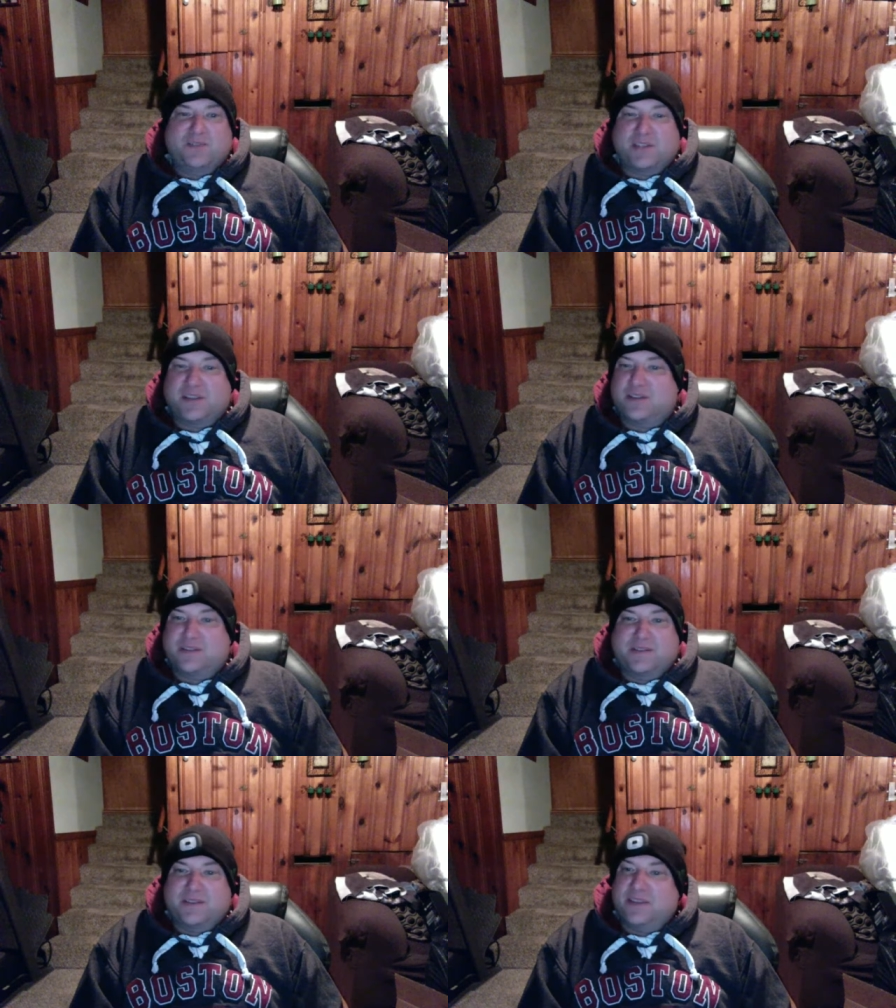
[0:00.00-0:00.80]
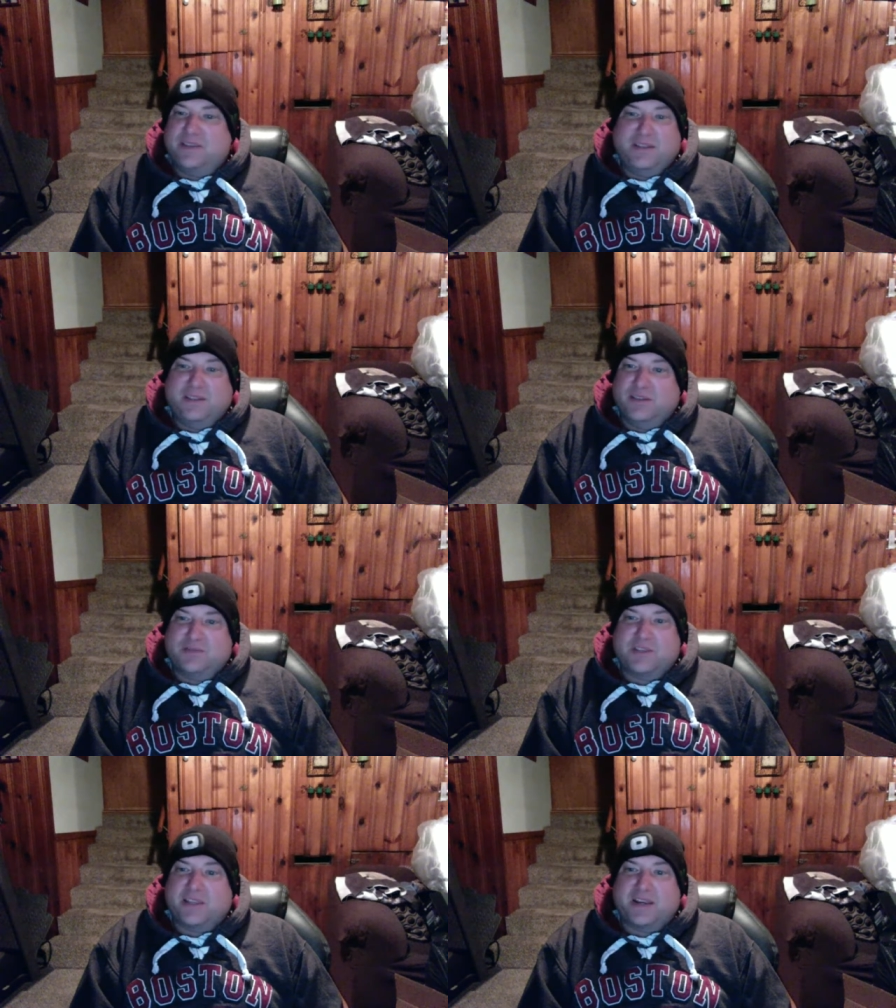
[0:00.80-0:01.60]
to he loves
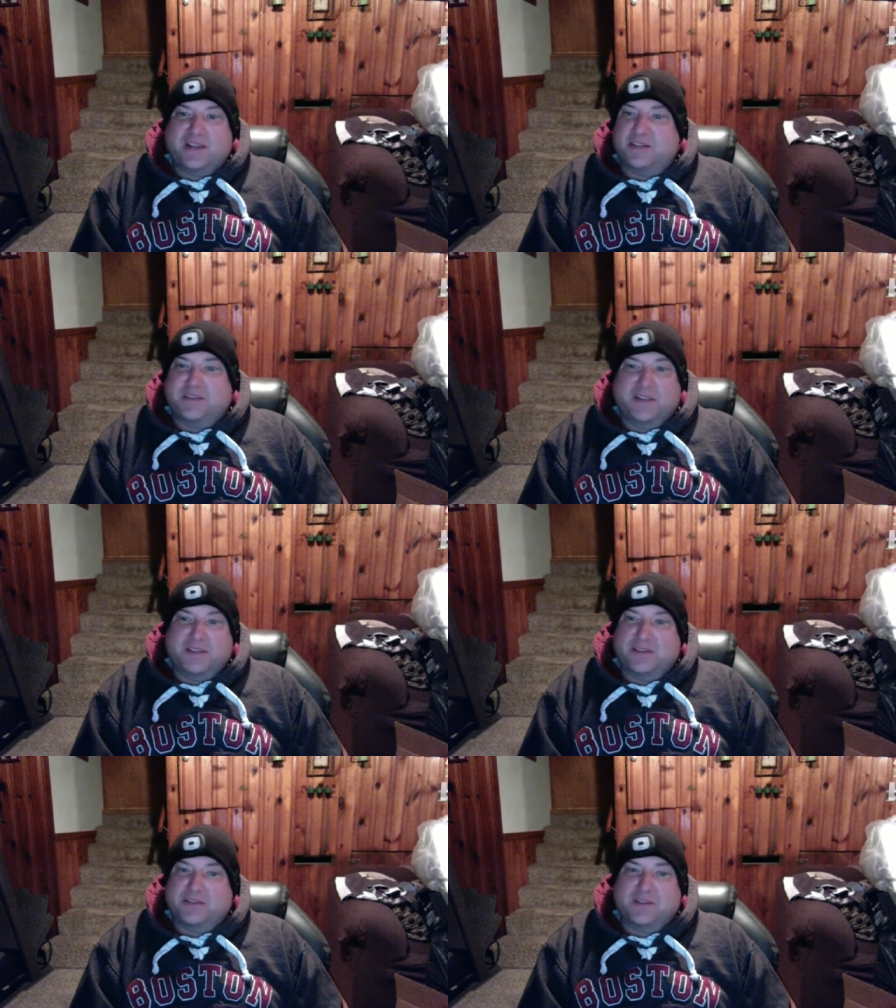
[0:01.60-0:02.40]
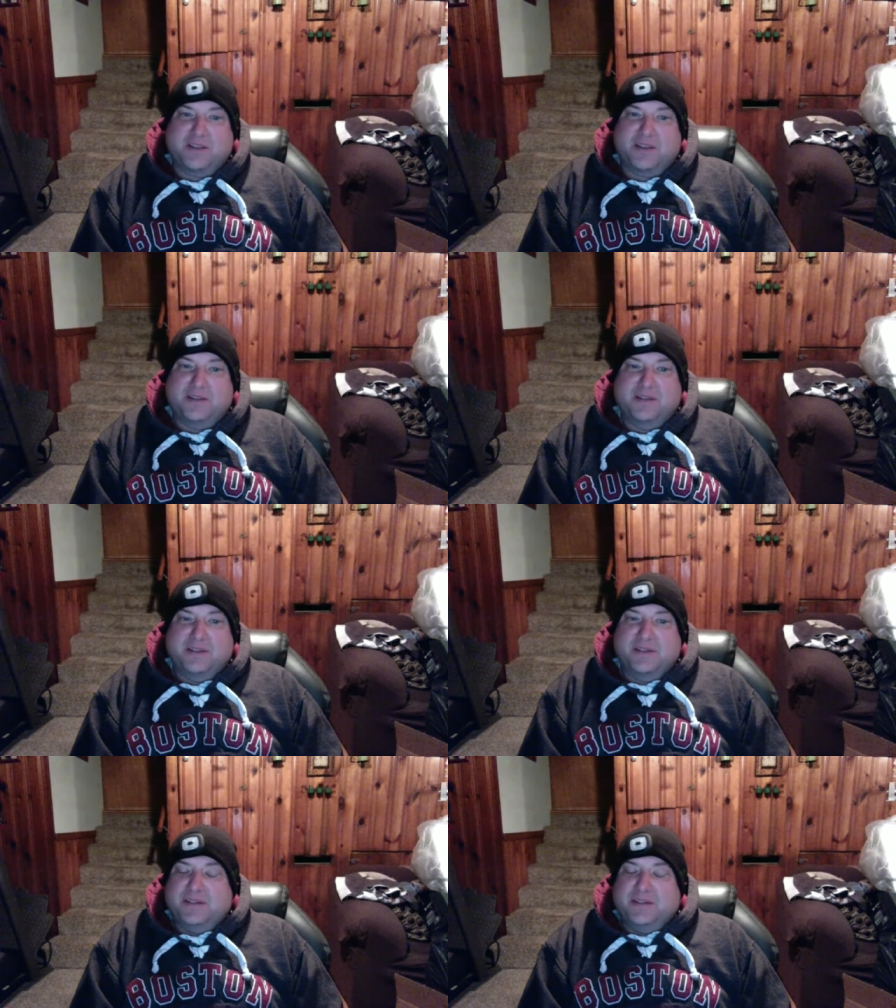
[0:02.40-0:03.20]
to get into things. I'll tell you.
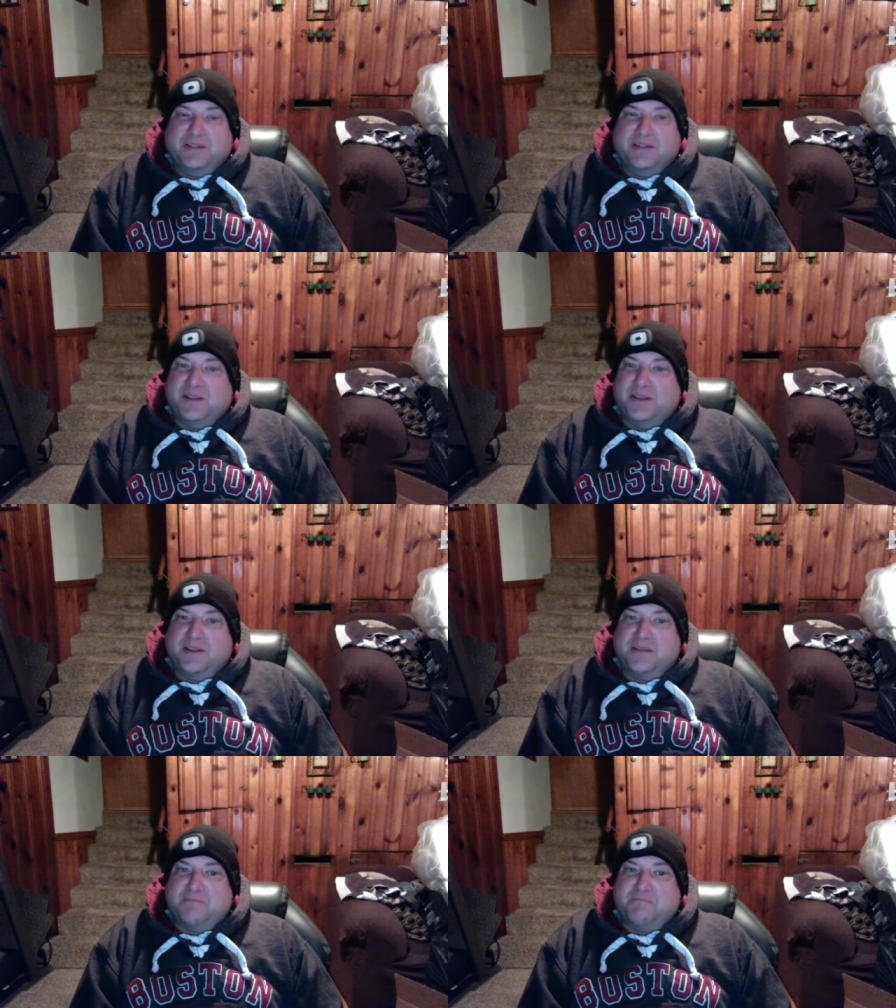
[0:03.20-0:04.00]
Um,